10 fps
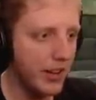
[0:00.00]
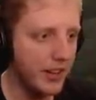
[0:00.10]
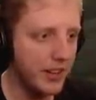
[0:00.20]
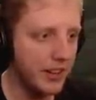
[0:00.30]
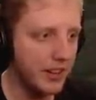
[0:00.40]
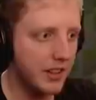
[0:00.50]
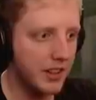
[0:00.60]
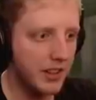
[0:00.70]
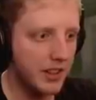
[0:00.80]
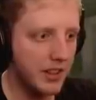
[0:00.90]
like
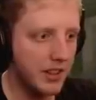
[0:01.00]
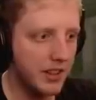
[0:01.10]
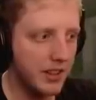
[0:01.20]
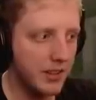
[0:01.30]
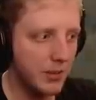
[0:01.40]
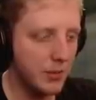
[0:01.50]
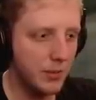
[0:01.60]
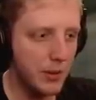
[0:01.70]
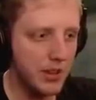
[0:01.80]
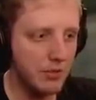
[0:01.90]

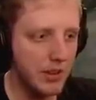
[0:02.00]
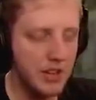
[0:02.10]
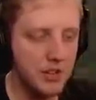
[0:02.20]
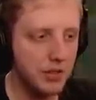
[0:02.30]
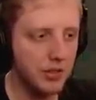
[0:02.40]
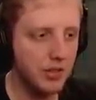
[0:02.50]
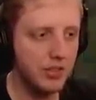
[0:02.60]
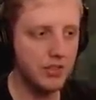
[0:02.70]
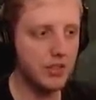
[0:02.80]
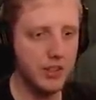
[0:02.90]
within range of just
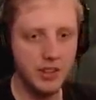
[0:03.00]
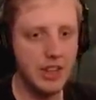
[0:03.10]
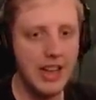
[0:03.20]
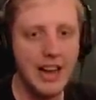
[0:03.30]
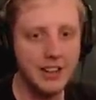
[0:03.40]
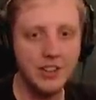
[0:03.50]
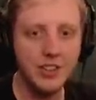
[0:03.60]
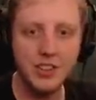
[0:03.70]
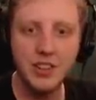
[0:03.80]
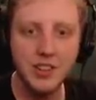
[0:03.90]
fill. the land.
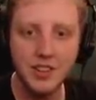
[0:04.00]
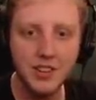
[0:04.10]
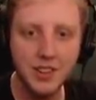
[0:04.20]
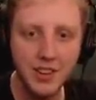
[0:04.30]
Worth it.